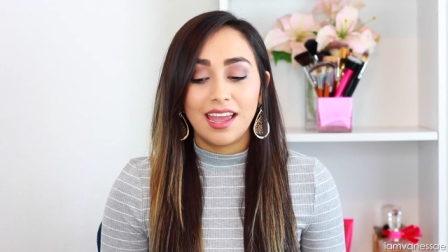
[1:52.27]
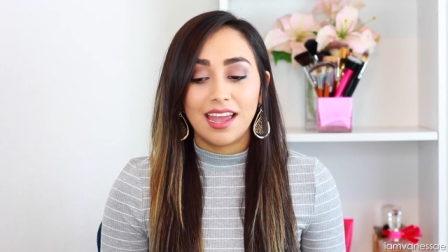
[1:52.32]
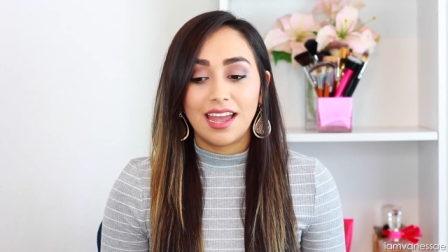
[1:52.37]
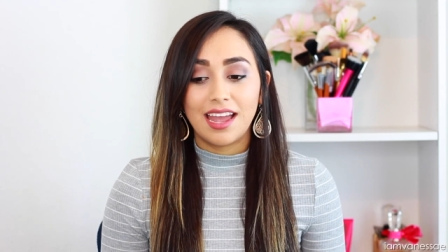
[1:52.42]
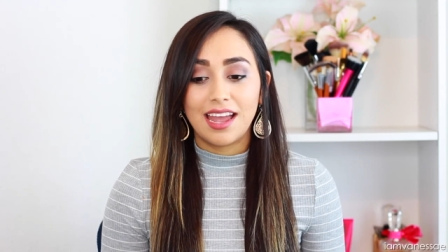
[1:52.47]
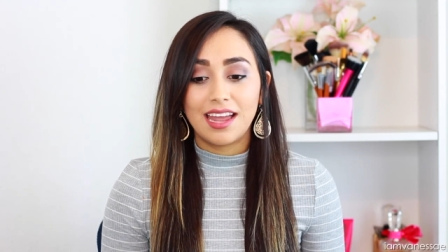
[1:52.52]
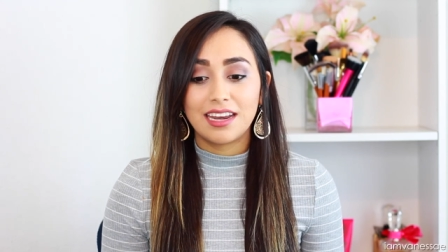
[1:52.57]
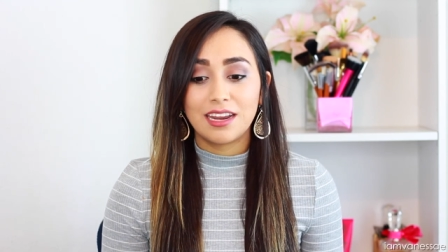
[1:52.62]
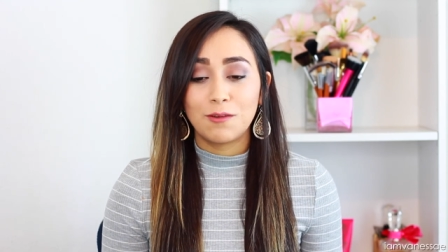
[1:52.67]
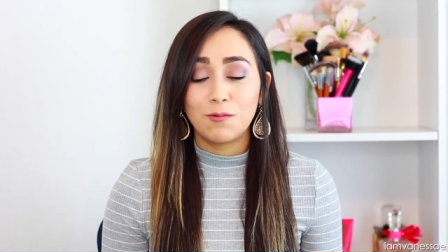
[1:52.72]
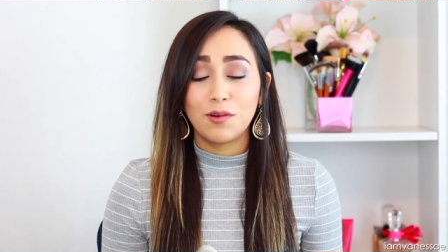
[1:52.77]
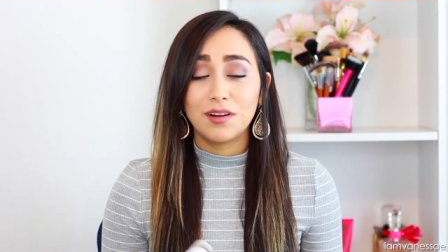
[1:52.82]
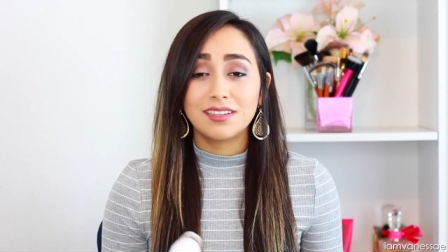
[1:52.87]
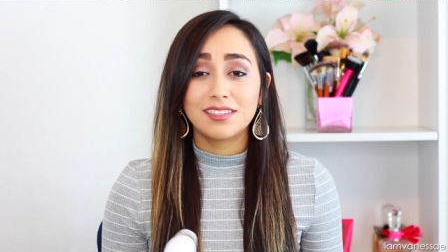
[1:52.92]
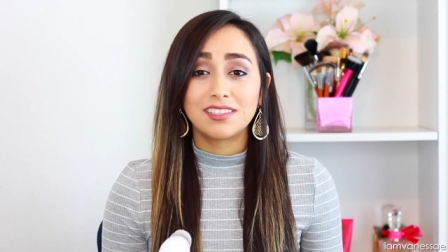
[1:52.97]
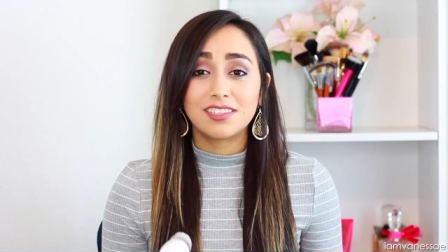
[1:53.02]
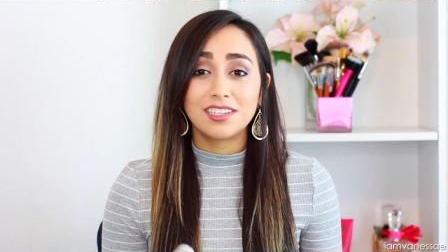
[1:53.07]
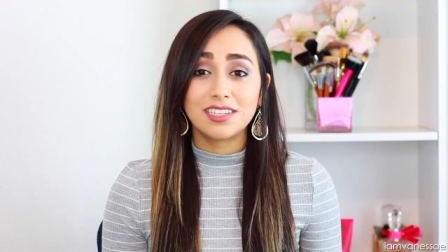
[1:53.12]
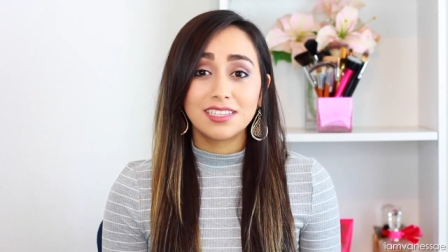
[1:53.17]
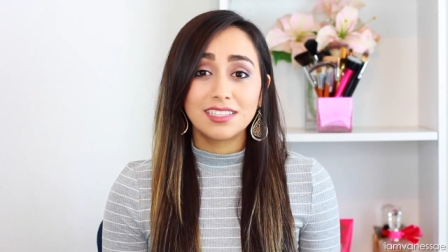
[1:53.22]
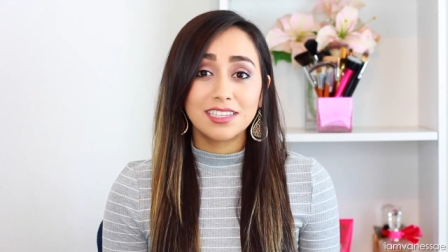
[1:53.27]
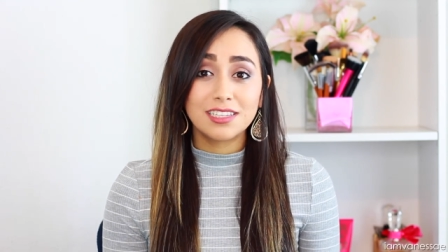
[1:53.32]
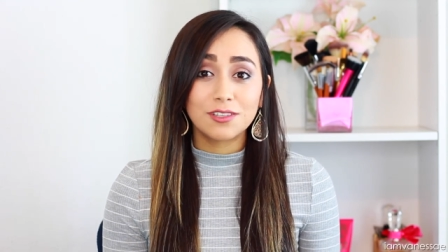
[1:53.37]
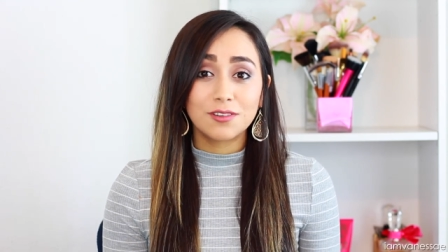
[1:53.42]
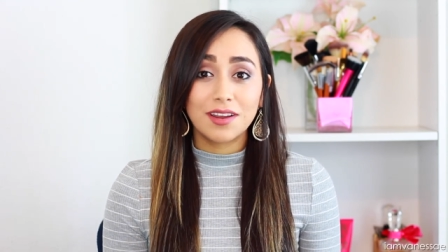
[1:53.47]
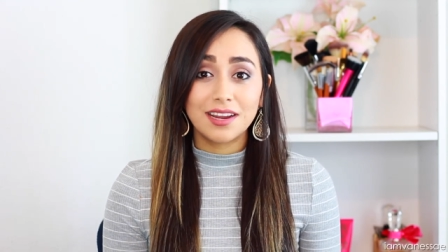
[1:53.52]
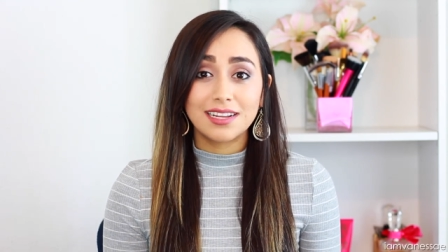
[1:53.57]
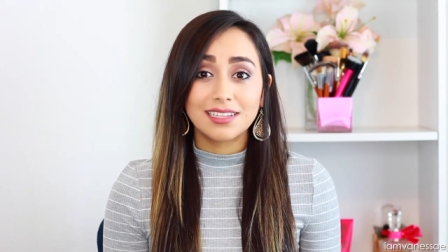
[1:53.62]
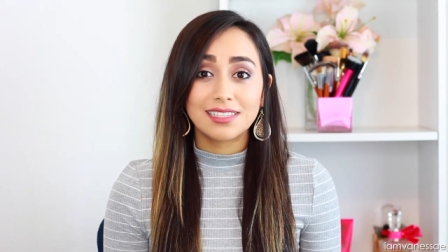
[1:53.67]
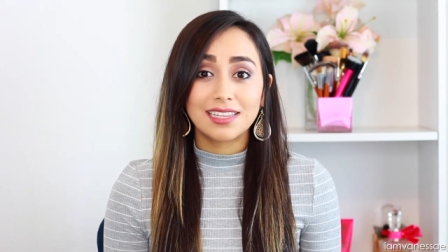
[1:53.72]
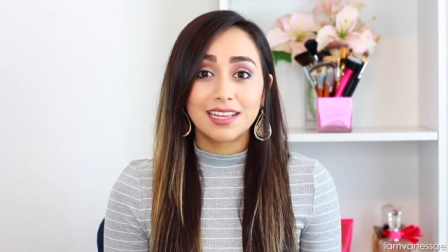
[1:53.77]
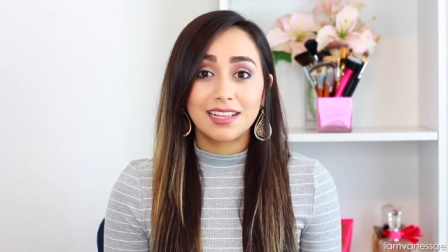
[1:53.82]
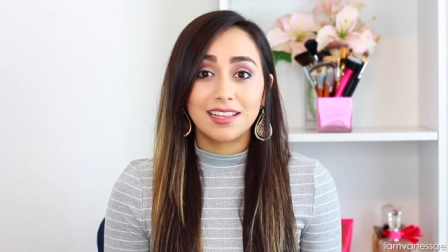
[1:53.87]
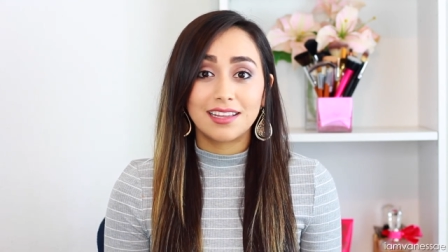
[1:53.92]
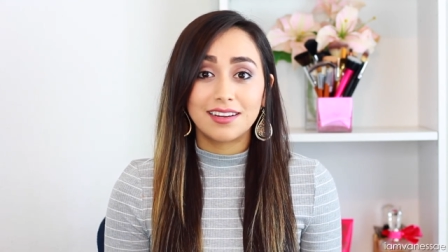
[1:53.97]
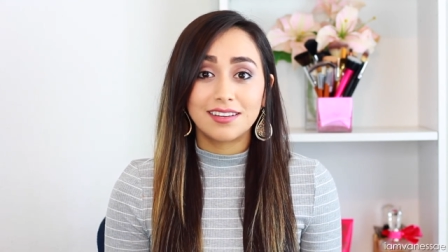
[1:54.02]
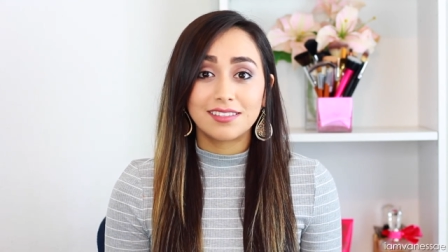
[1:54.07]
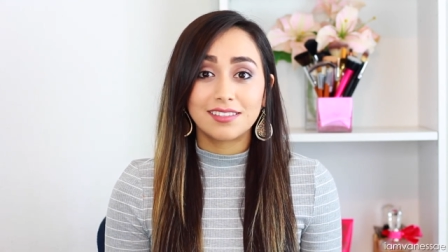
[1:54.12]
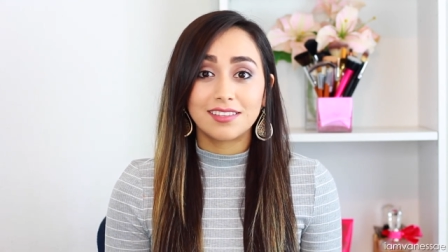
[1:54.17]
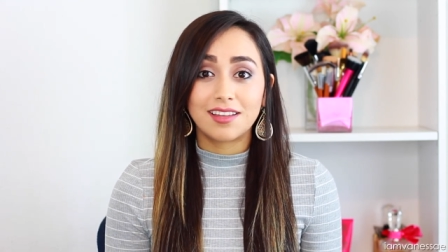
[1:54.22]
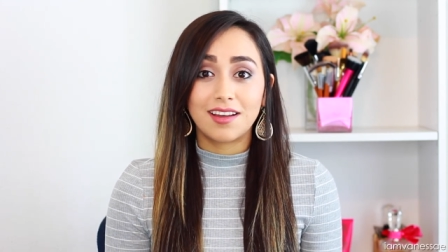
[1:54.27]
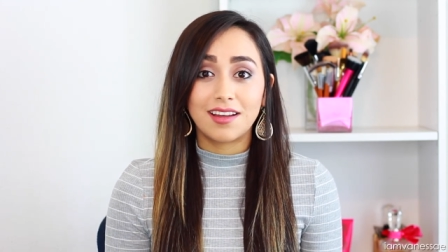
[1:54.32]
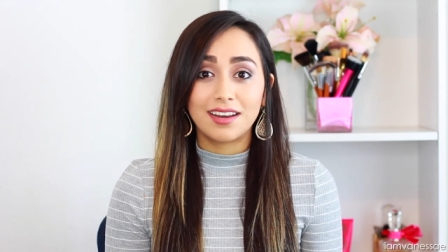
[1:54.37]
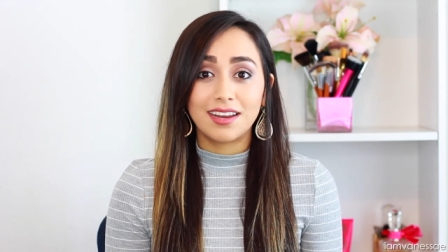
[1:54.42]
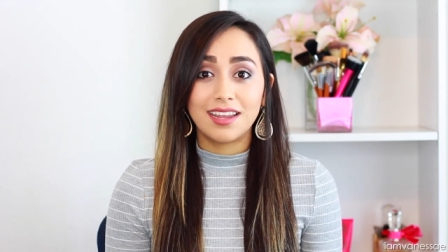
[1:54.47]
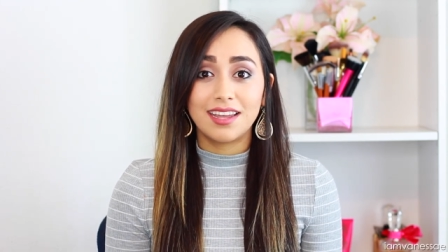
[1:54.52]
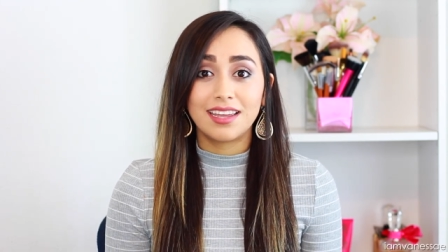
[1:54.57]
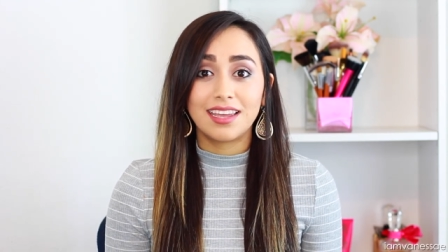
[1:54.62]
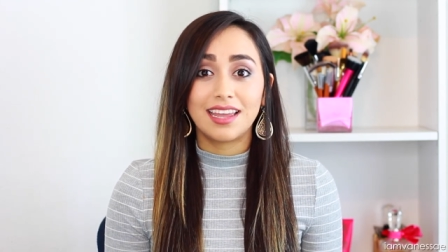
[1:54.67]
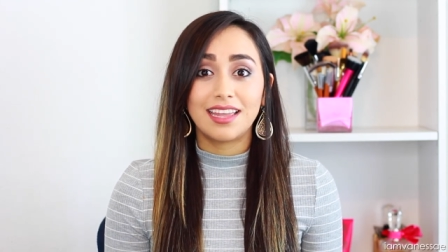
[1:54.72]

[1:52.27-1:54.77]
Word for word: And it works just as great as the Clarisonic